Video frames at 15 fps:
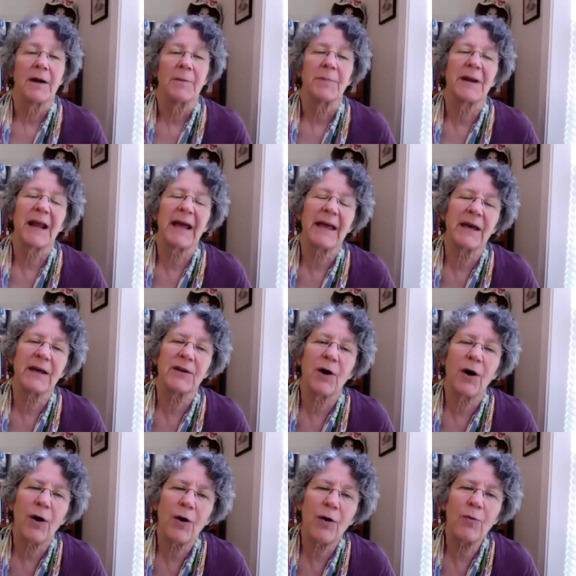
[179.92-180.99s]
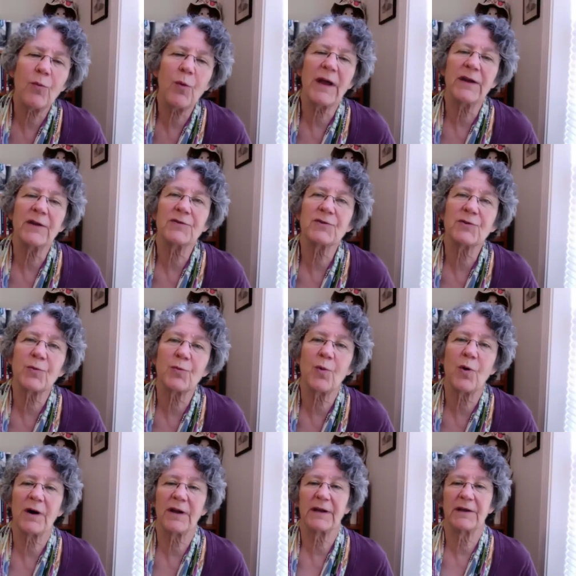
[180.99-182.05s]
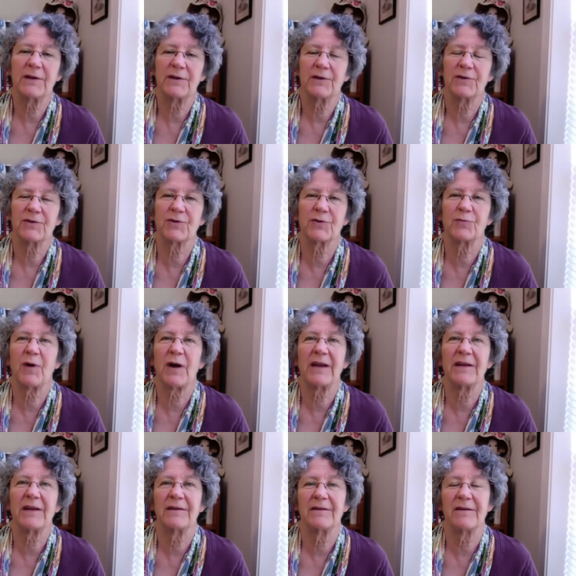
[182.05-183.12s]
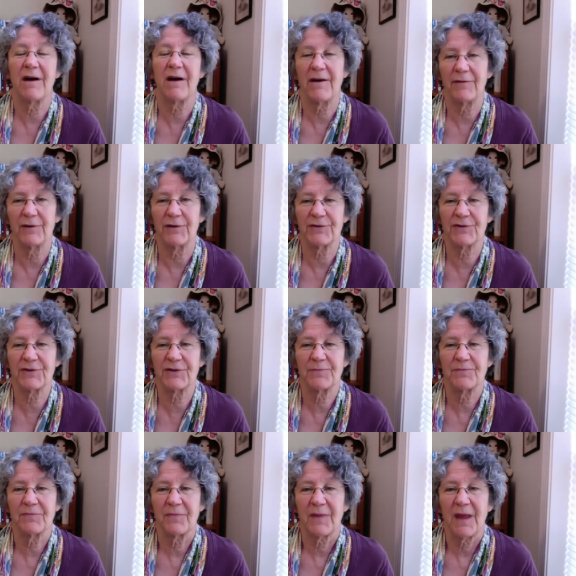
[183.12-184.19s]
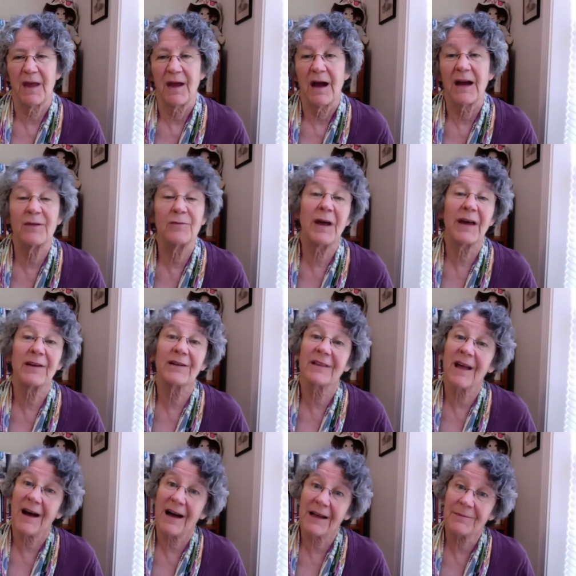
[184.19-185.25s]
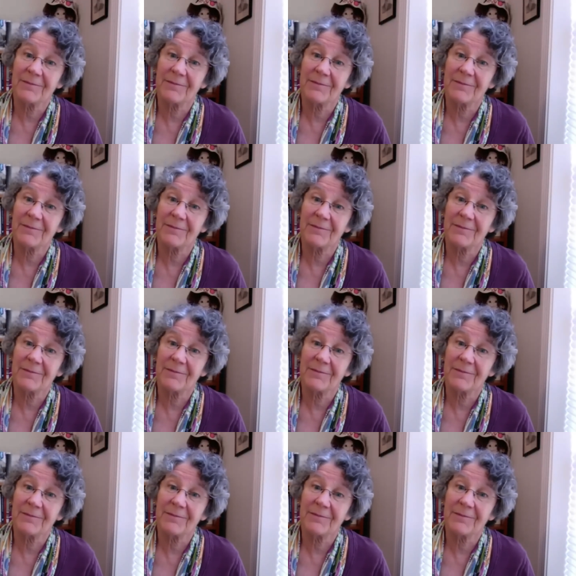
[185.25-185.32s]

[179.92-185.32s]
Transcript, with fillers: but I had always wanted to write novels. I read a lot,